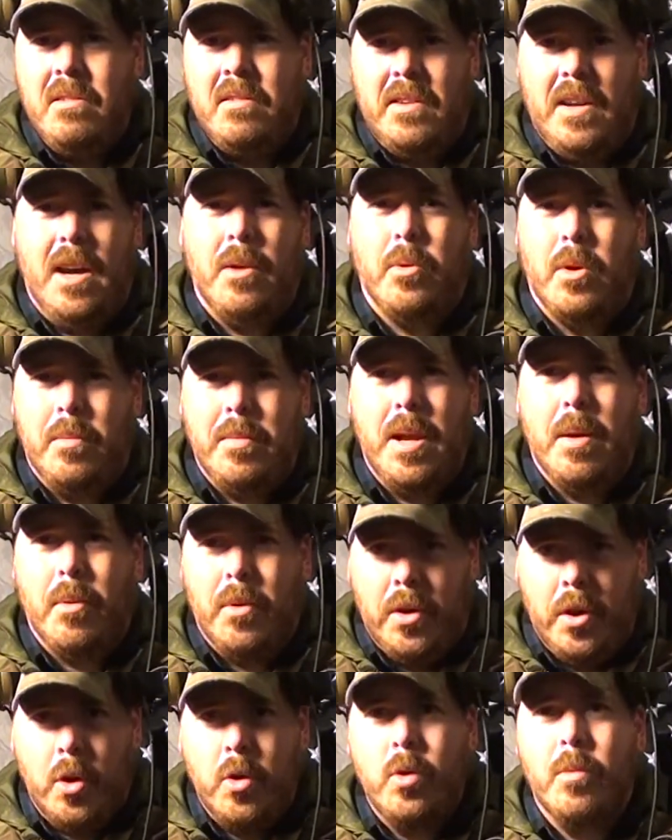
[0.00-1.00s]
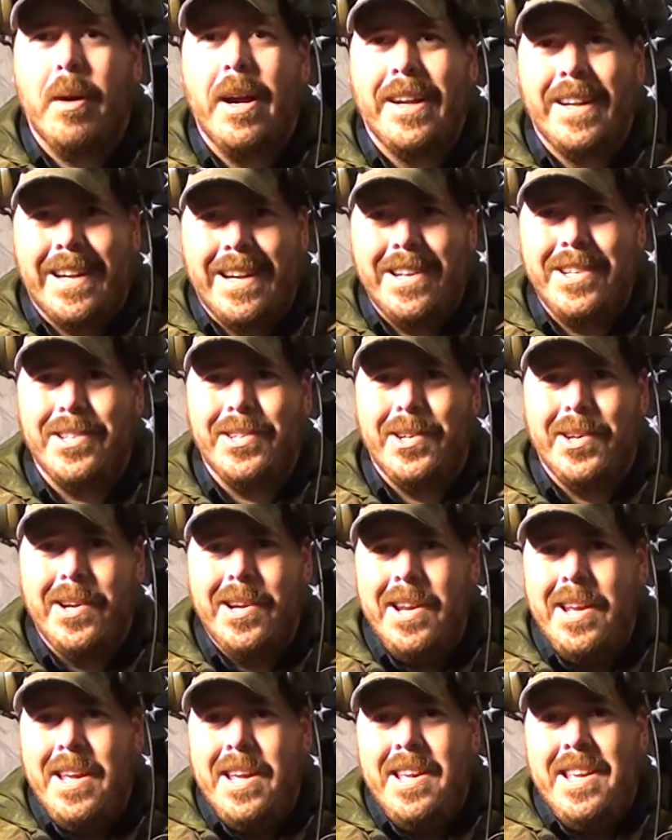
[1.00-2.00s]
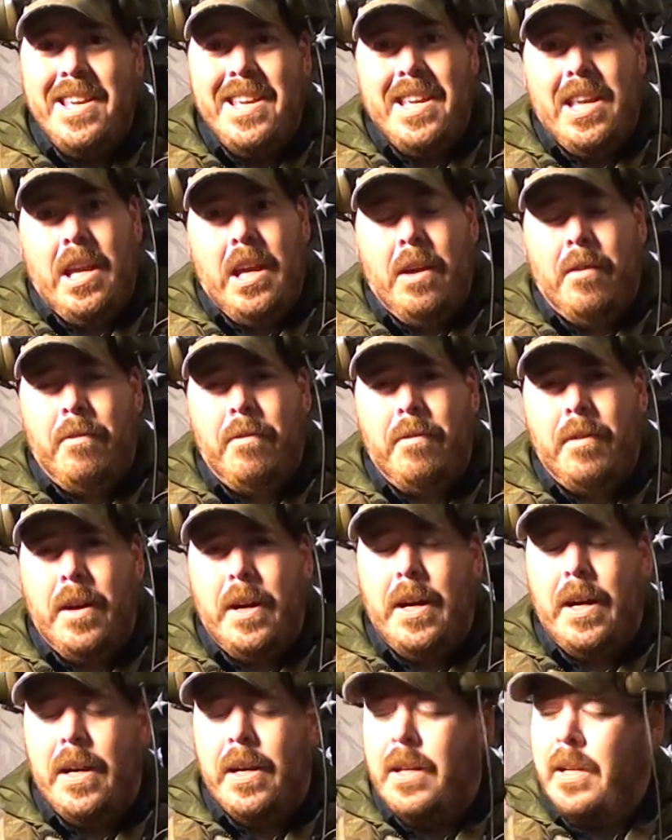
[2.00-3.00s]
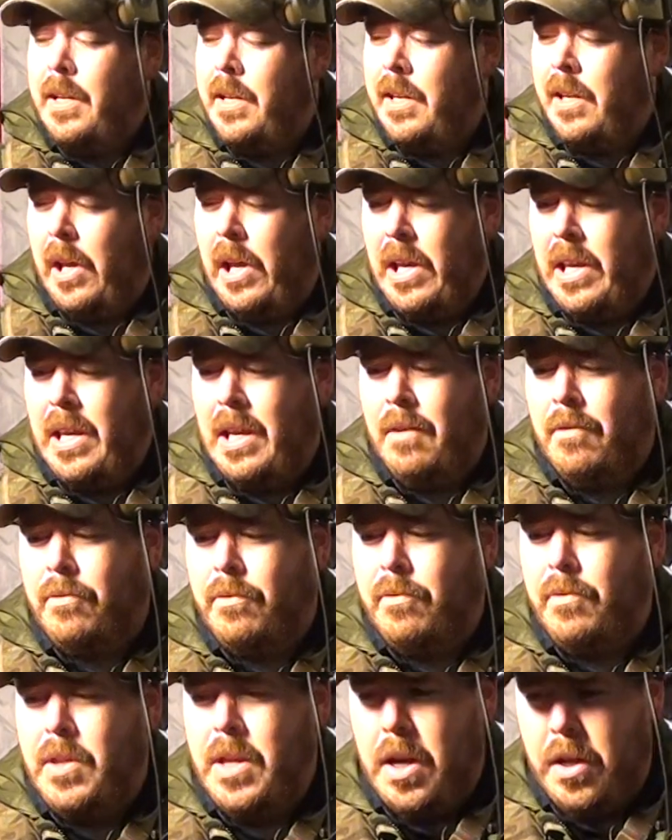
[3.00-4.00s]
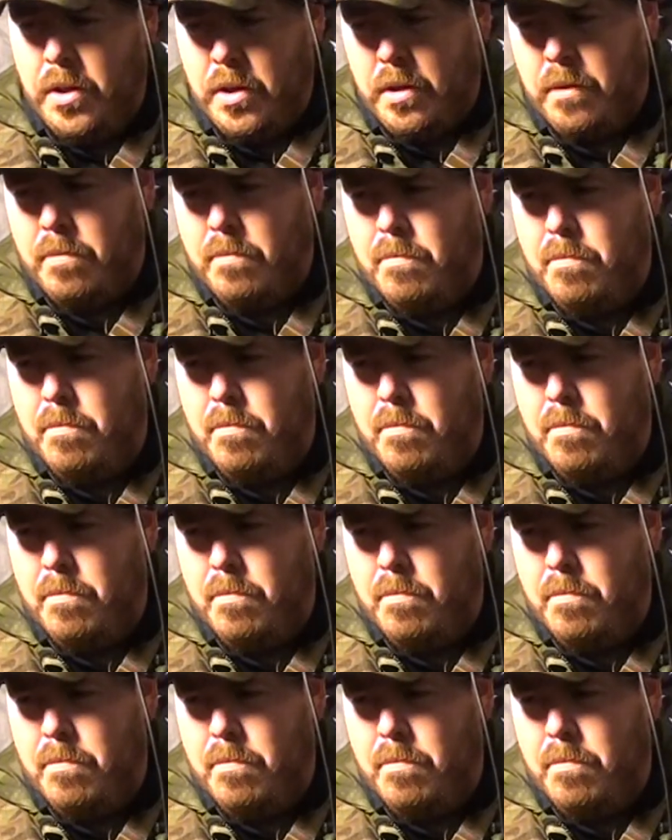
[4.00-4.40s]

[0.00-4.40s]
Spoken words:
I want to be able to know who my guys are. If the other